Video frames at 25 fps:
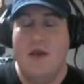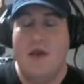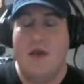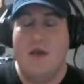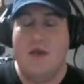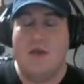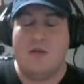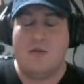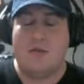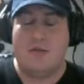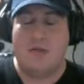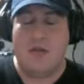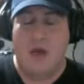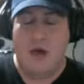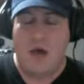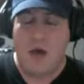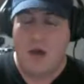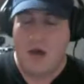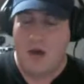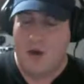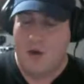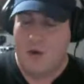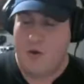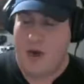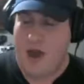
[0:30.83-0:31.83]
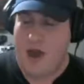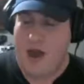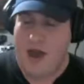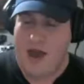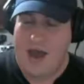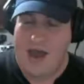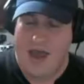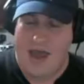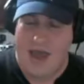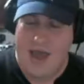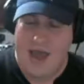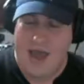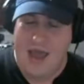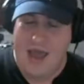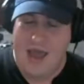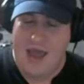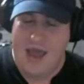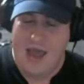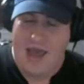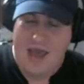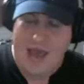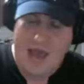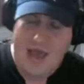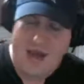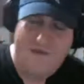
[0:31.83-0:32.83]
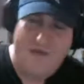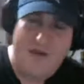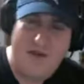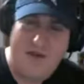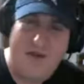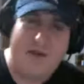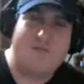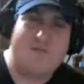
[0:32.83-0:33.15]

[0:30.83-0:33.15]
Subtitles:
So I had a